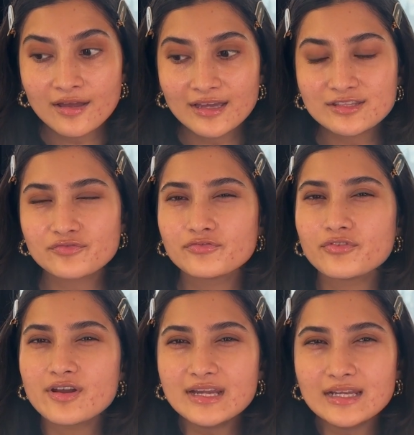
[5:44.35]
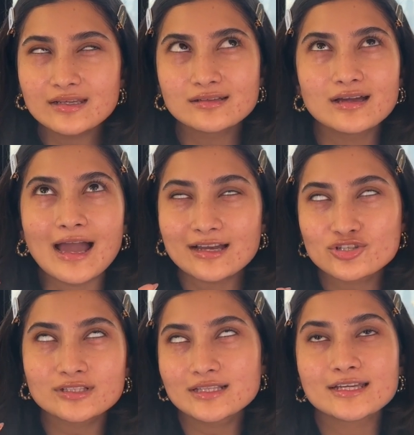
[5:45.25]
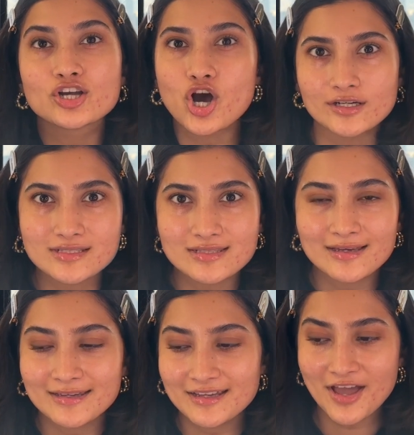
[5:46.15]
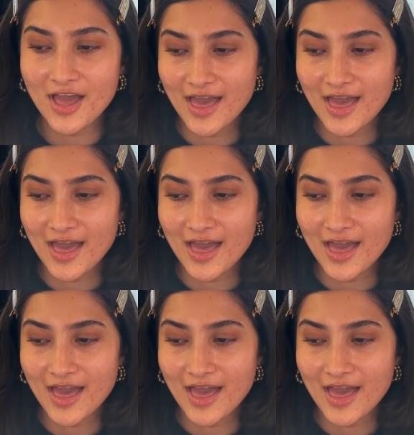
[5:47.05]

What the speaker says: it's very actually like goddess-like,